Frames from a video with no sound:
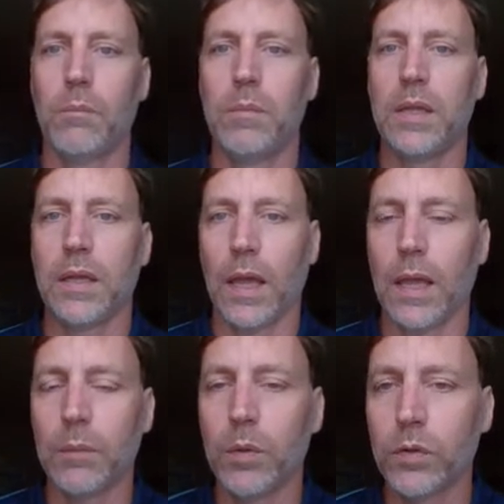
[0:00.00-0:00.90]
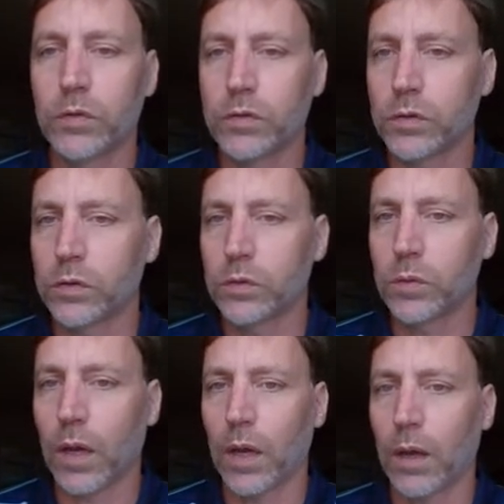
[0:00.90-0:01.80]
being able
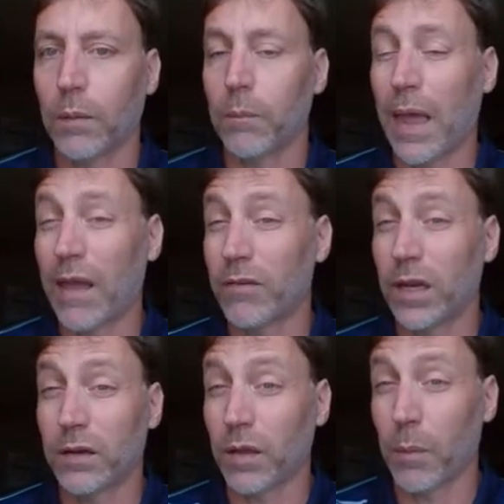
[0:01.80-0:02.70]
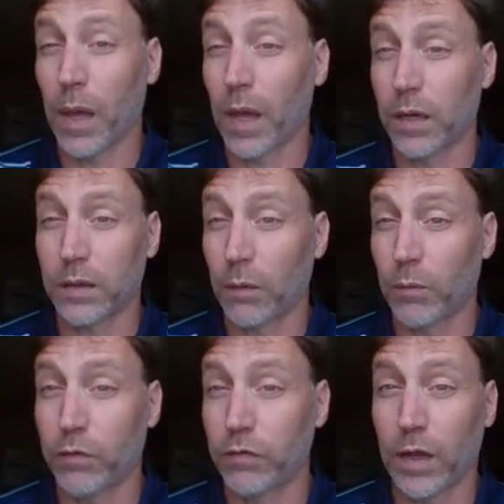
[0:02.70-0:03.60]
to have an antibiotic that
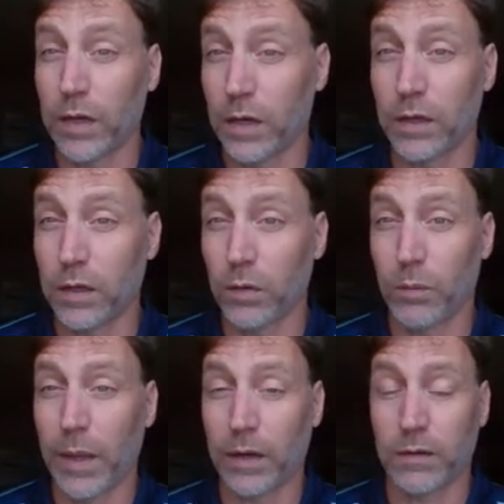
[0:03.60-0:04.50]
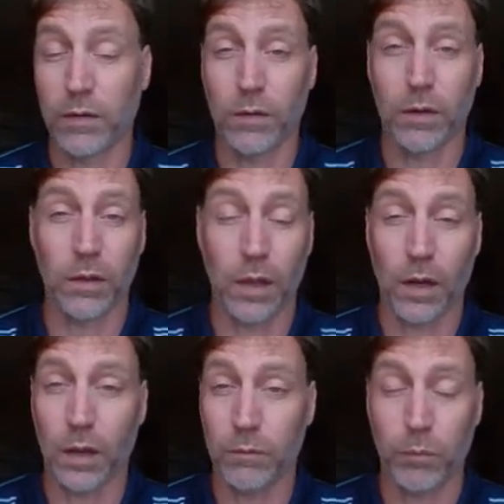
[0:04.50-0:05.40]
would fight and kill bacteria that
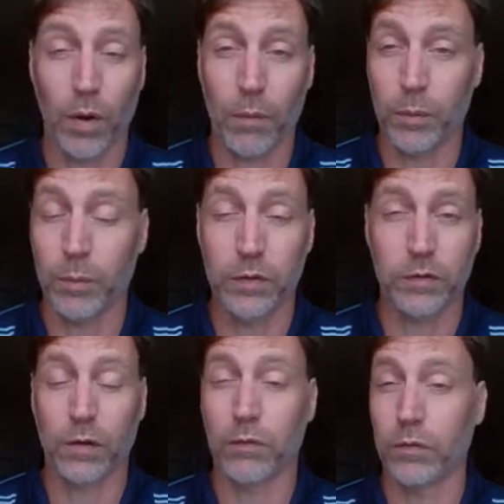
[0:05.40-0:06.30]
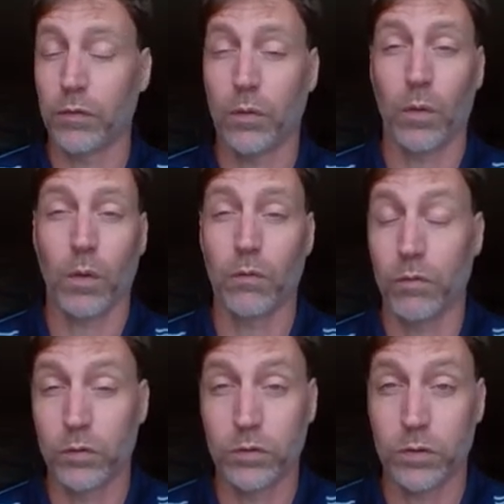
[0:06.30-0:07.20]
had probably several of you, or a
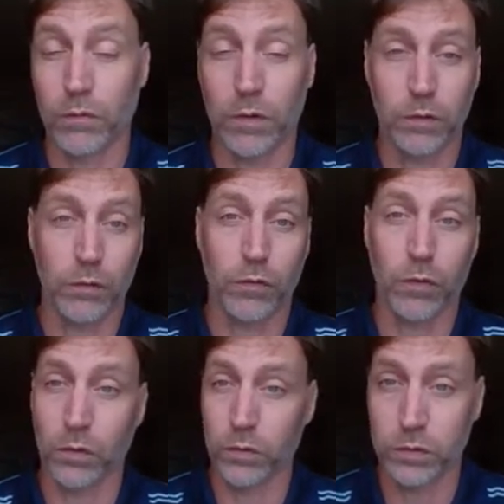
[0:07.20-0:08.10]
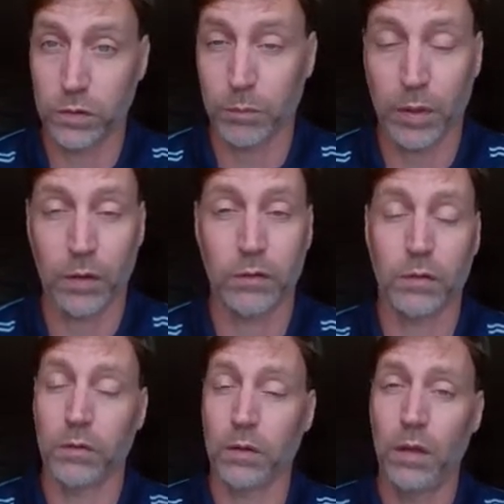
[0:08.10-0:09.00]
version of this if you're allergic to
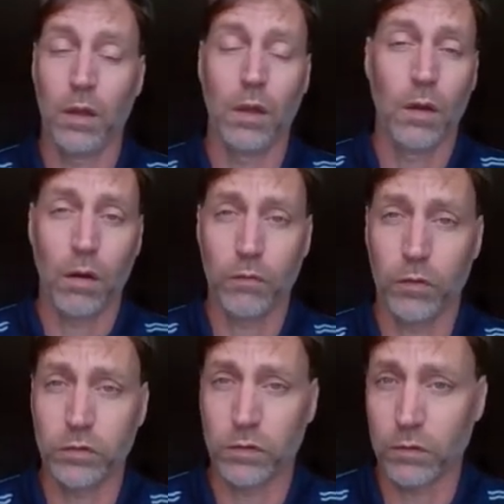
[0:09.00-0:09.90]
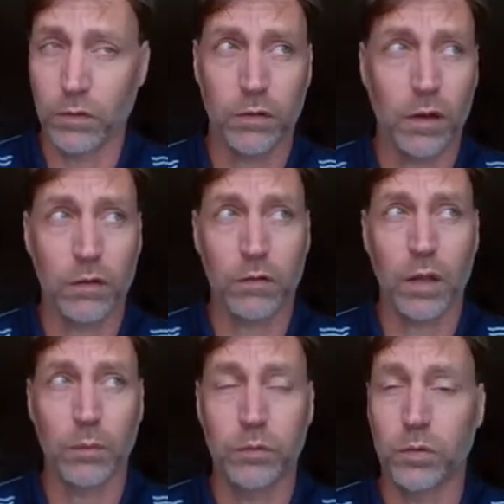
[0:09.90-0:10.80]
penicillin. A version of this has
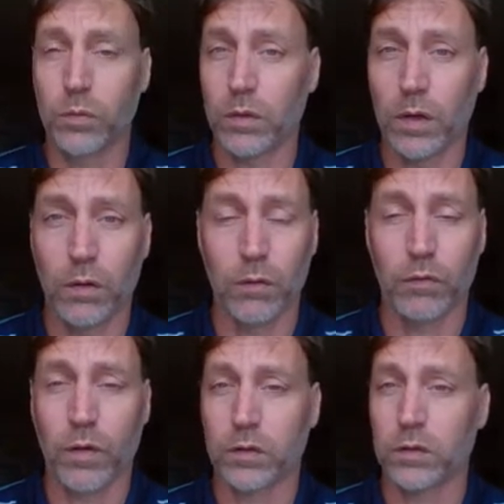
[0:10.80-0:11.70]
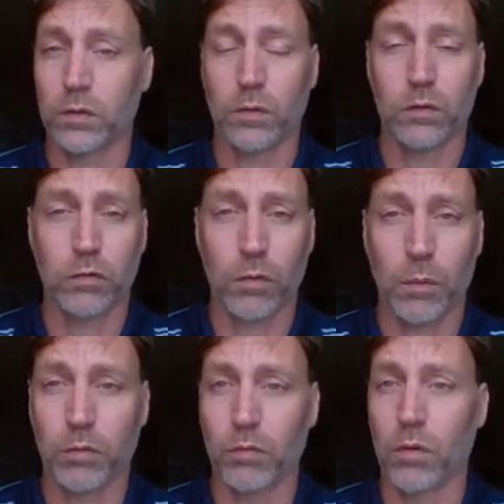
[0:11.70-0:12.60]
helped you with an ear infection or strep
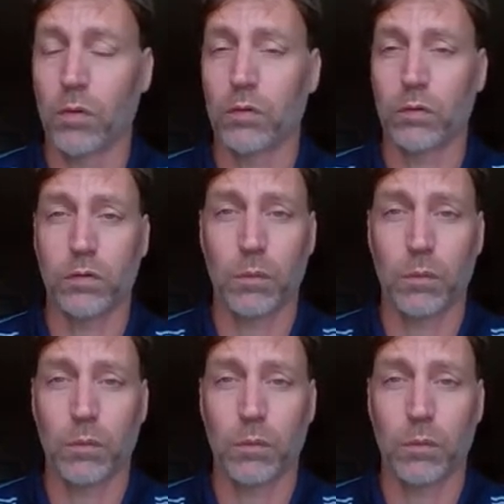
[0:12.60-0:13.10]
throat or